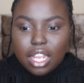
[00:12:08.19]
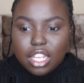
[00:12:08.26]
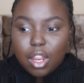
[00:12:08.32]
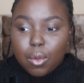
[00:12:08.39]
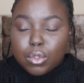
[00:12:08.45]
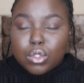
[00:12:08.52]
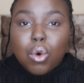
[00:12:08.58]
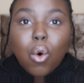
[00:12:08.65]

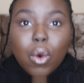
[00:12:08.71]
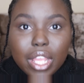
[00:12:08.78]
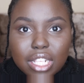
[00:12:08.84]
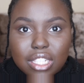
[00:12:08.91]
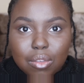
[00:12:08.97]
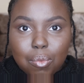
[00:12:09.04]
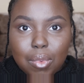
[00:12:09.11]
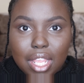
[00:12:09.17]
They were
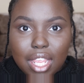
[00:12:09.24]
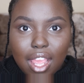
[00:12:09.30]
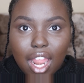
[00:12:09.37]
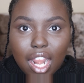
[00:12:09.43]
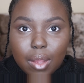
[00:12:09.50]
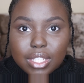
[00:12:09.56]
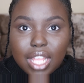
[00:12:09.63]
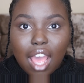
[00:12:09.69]
talking to me
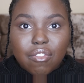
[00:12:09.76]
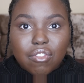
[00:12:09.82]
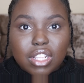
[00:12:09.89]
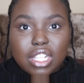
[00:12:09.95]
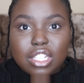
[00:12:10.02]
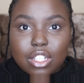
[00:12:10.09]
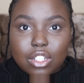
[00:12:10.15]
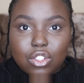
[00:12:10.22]
and I was
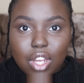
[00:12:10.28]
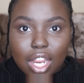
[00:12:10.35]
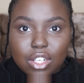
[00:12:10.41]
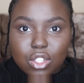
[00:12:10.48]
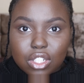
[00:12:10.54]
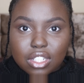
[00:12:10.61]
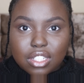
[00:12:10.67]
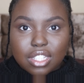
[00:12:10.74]
having these
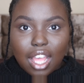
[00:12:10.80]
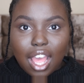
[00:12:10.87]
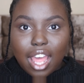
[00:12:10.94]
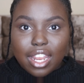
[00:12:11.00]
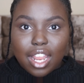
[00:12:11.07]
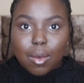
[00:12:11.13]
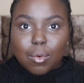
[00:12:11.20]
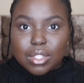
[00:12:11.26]
contractions,
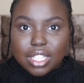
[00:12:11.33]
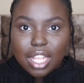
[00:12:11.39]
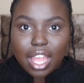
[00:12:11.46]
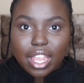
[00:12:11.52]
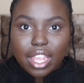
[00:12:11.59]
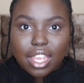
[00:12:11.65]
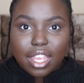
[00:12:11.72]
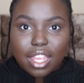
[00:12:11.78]
and I was
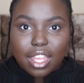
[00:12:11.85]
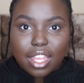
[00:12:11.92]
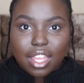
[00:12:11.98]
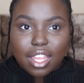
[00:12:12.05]
like,